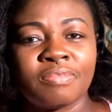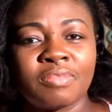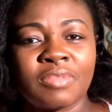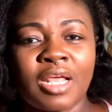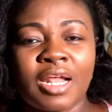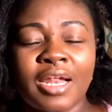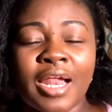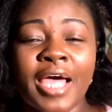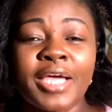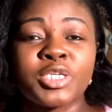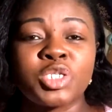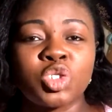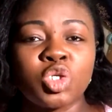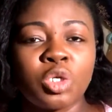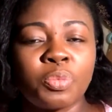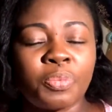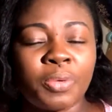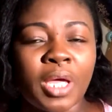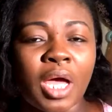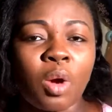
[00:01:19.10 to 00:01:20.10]
that I
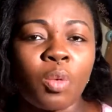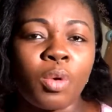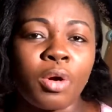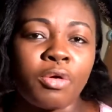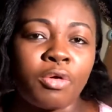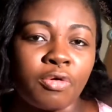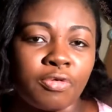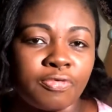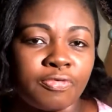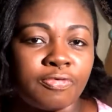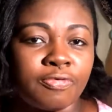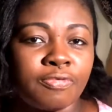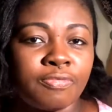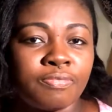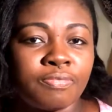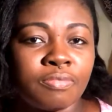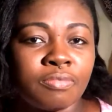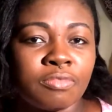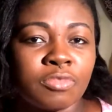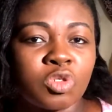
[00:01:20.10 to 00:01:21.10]
should be aware of?
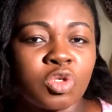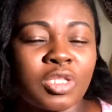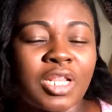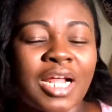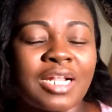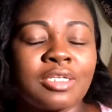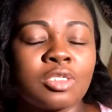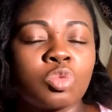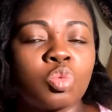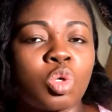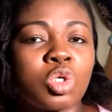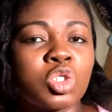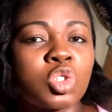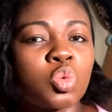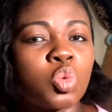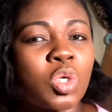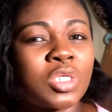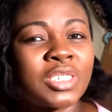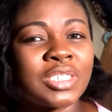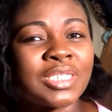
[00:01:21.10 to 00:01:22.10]
So that is what
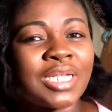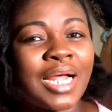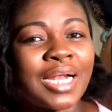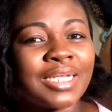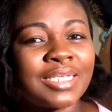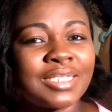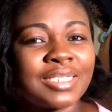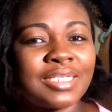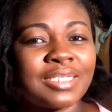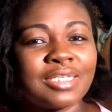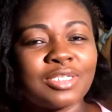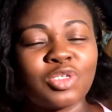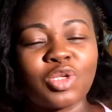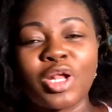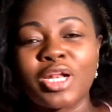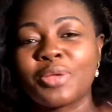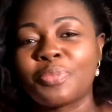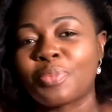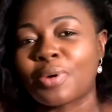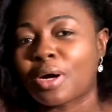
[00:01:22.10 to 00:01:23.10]
SWOT analysis is
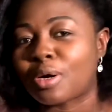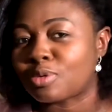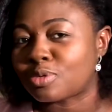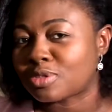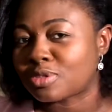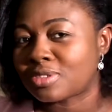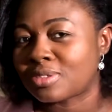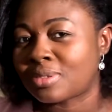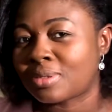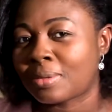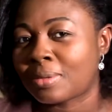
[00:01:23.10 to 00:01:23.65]
all about.